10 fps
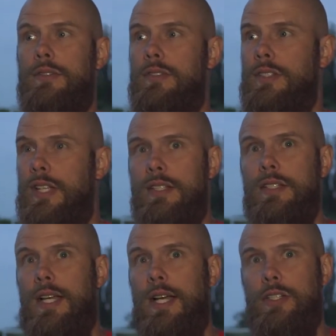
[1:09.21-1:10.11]

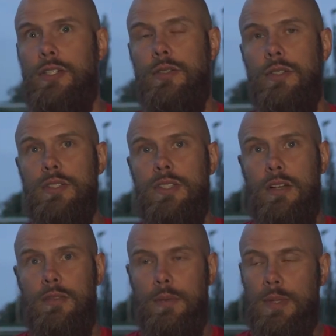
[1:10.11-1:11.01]
sensed the attitude and
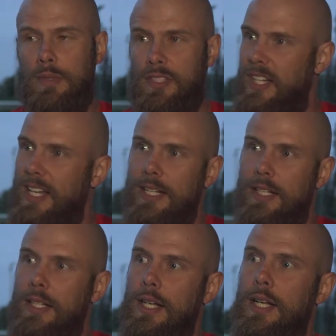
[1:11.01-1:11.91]
stuff that people are saying, and